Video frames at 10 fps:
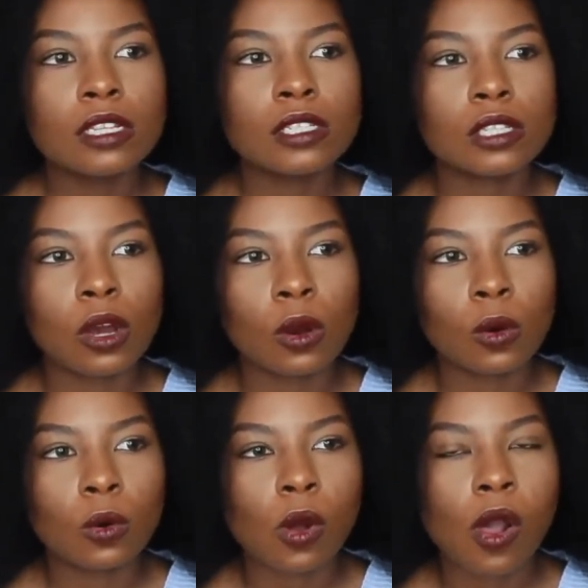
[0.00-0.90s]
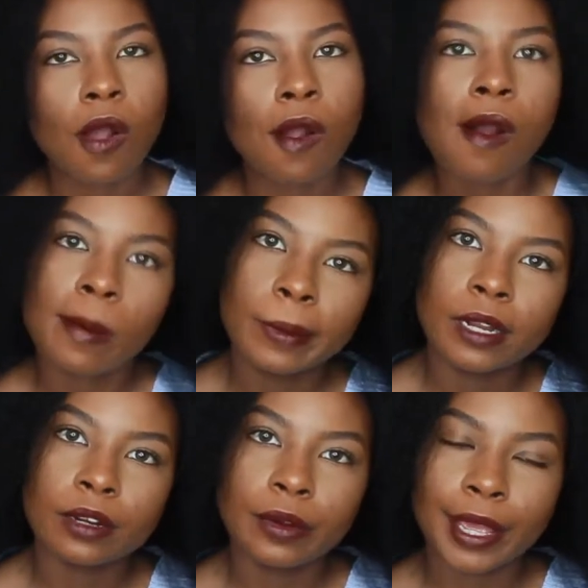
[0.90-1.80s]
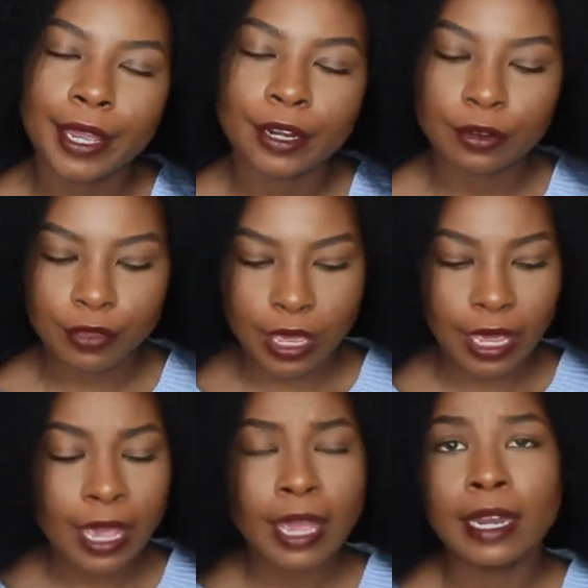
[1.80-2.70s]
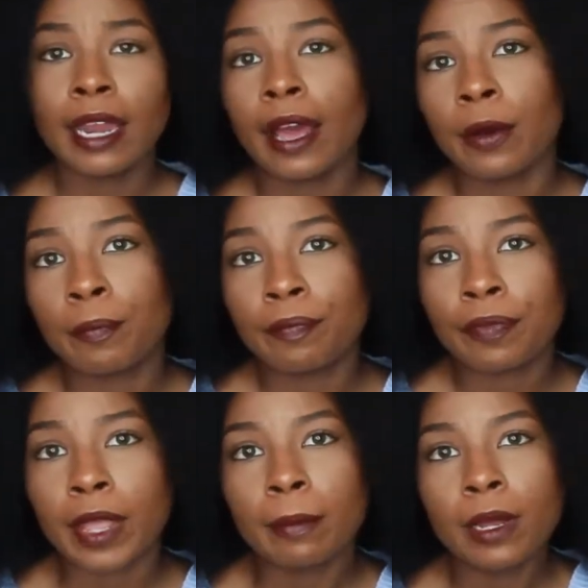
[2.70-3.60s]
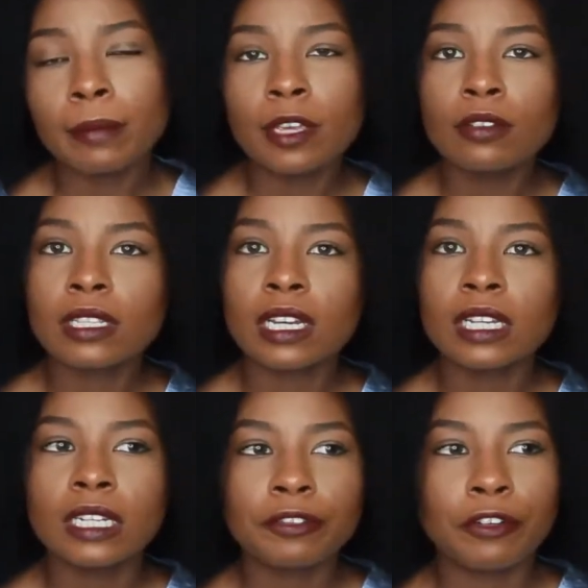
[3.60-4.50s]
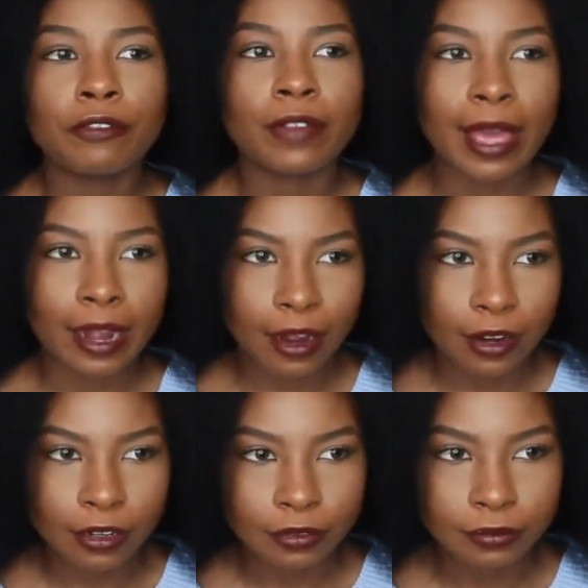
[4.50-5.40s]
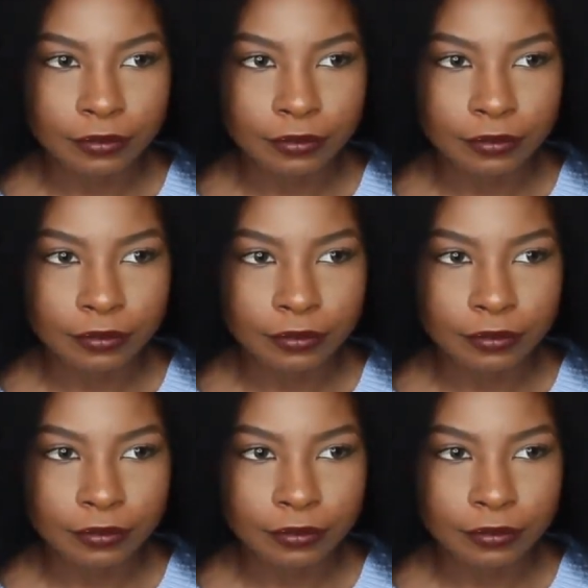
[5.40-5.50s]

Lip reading: So I'm going to go ahead and do that. Now, I'm going to be using a different flat iron.